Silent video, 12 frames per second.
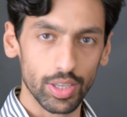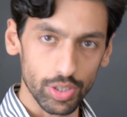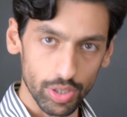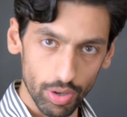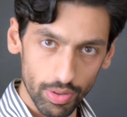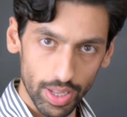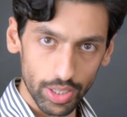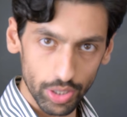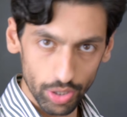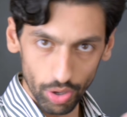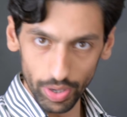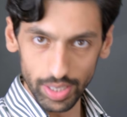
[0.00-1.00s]
so that
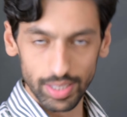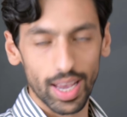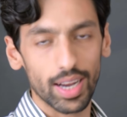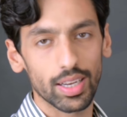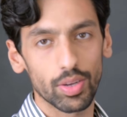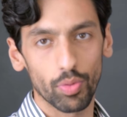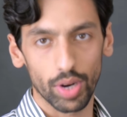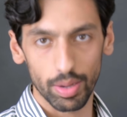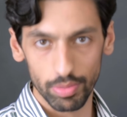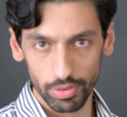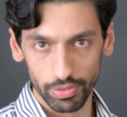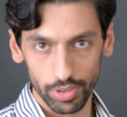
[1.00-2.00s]
you know exactly what
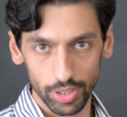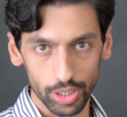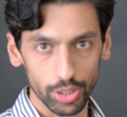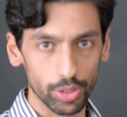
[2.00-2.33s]
I'm referring